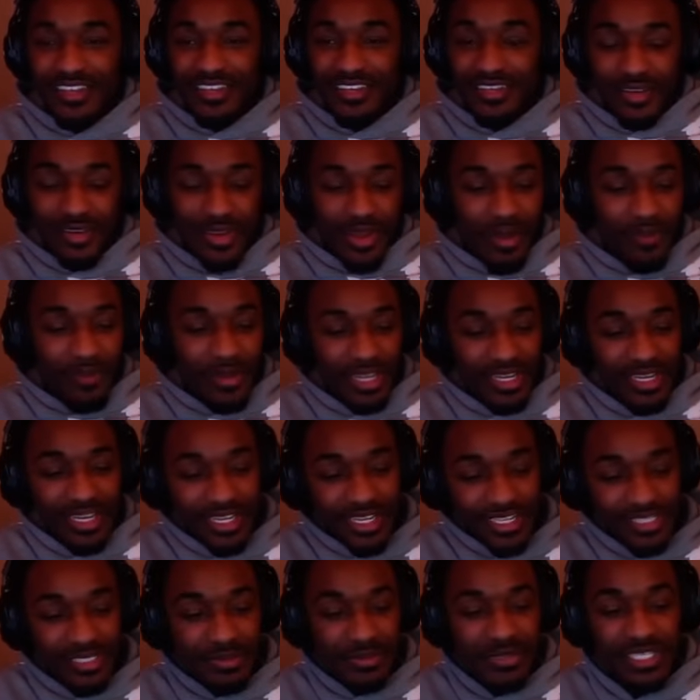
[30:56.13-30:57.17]
you know, that
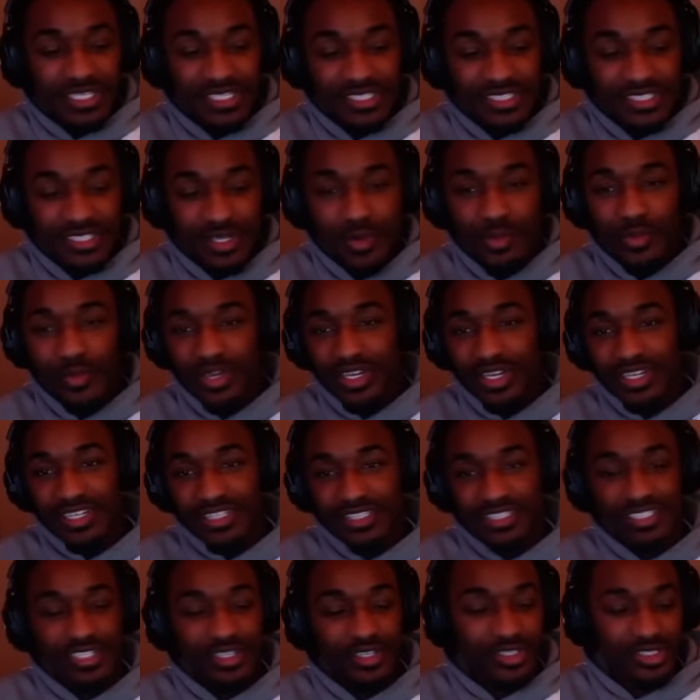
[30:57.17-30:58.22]
doesn't mean don't get in
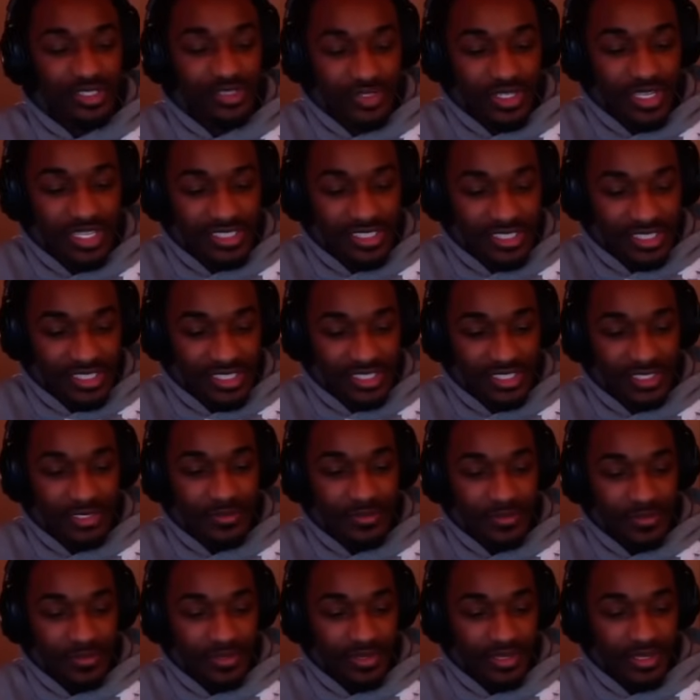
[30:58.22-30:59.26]
a serious
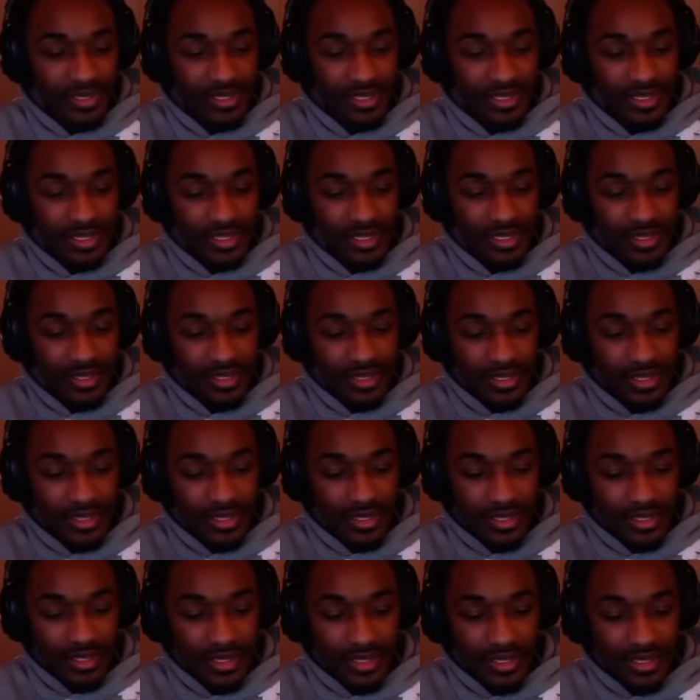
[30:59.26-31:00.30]
relationship,
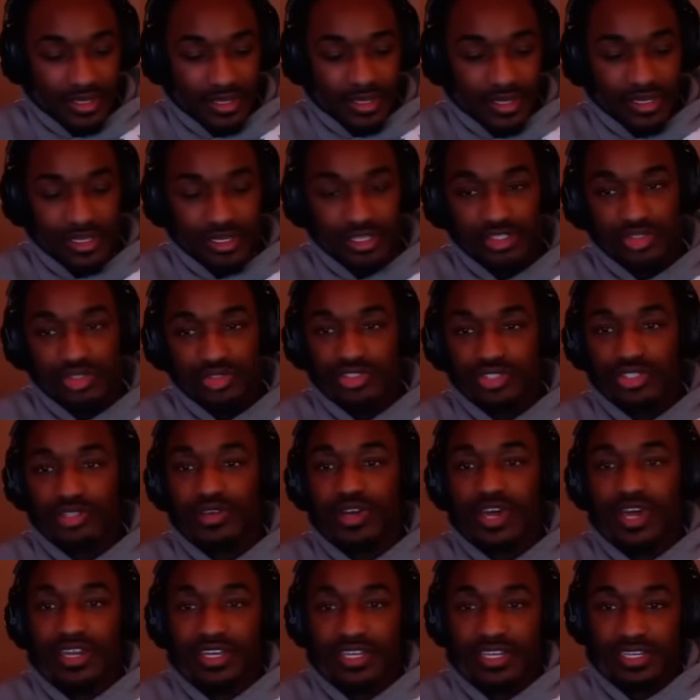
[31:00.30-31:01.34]
cause you still
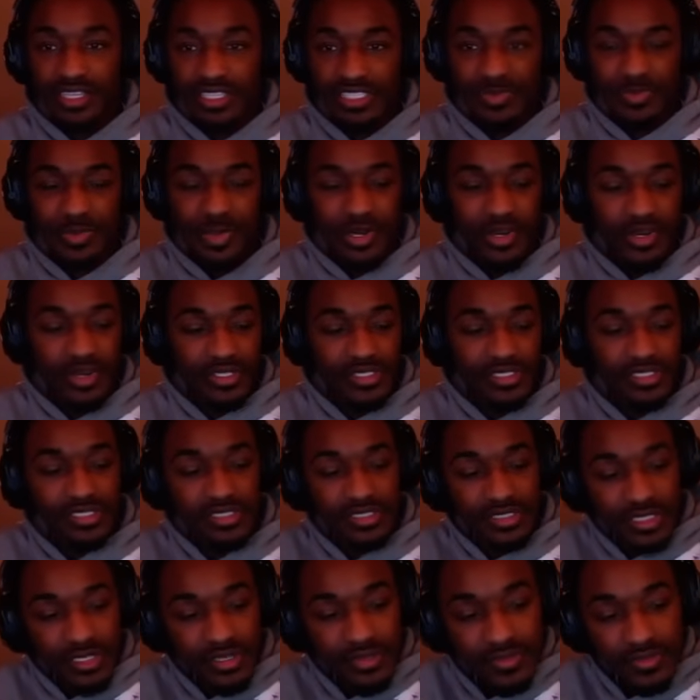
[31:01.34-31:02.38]
got to get experience and
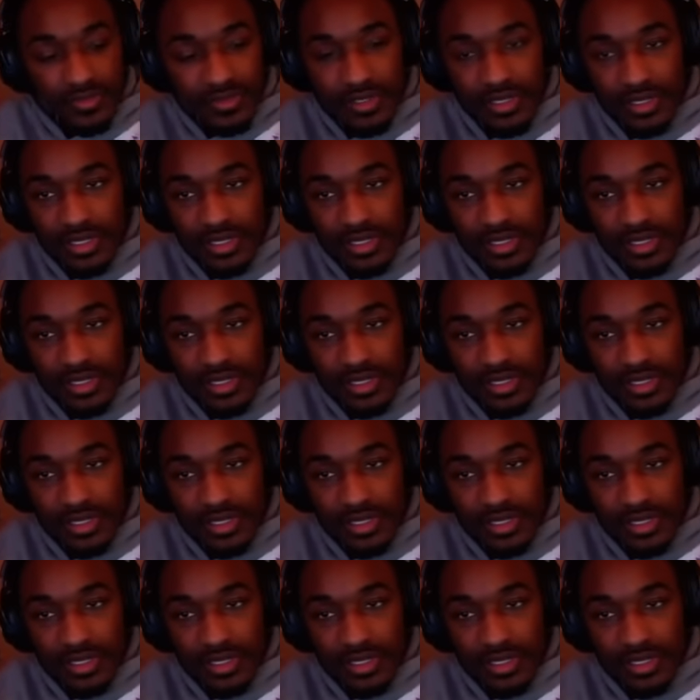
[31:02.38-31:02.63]
stuff.